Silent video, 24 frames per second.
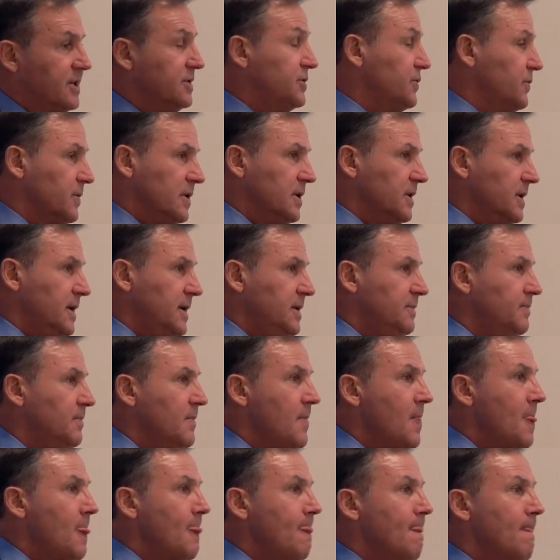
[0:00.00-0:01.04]
It's really
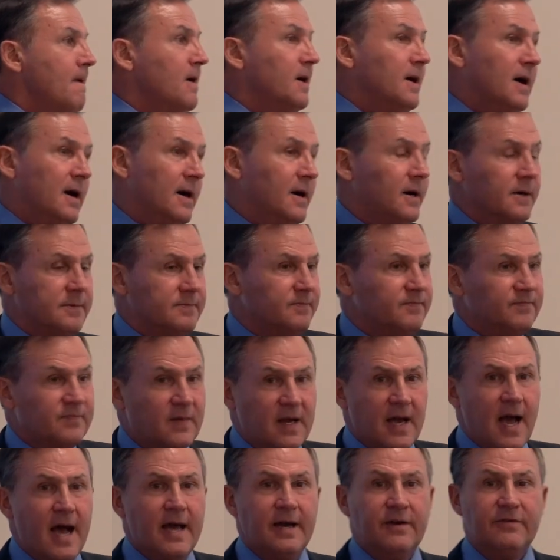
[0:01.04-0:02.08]

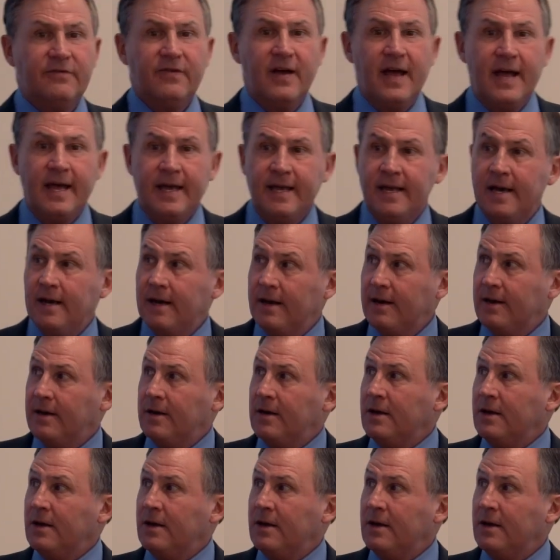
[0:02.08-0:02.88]
kind of a